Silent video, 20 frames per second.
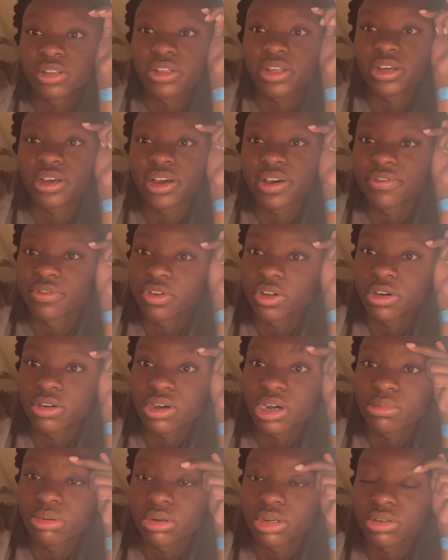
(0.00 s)
like I have
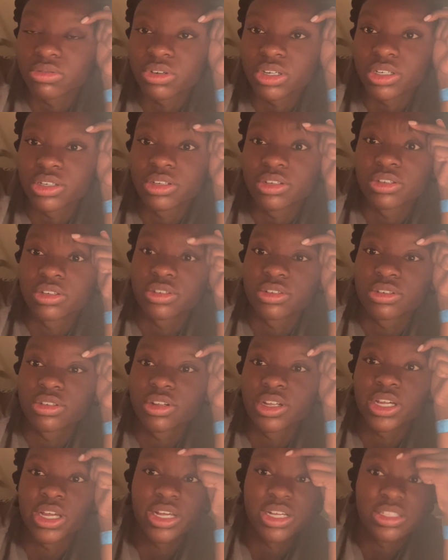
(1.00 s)
no eyebrow right here?
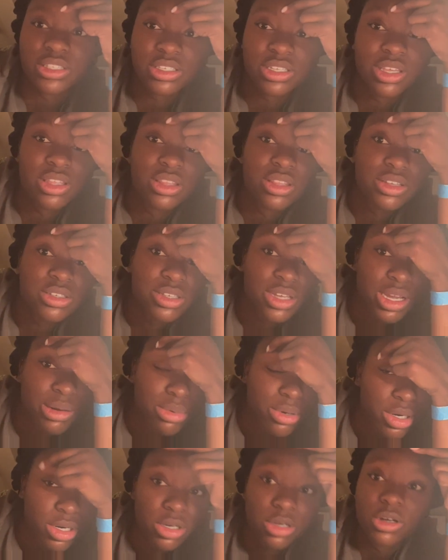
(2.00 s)
Like I can see this
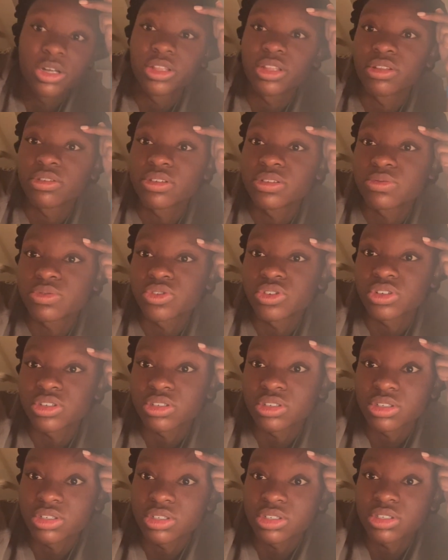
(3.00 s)
eyebrow, and then this one
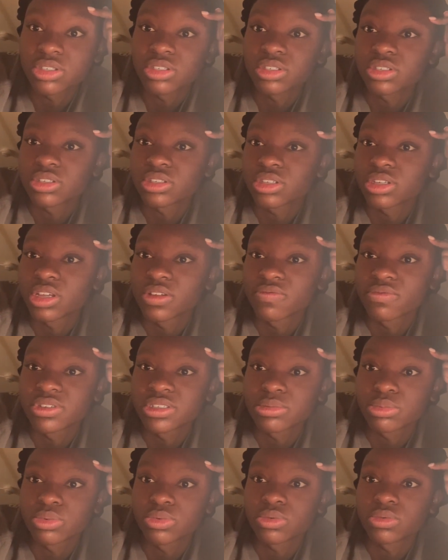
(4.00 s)
just looks
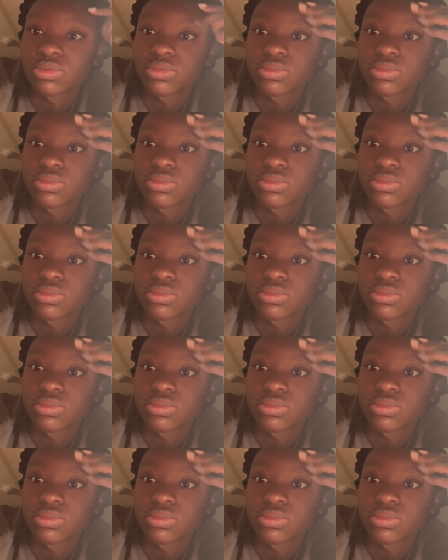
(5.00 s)
invisible.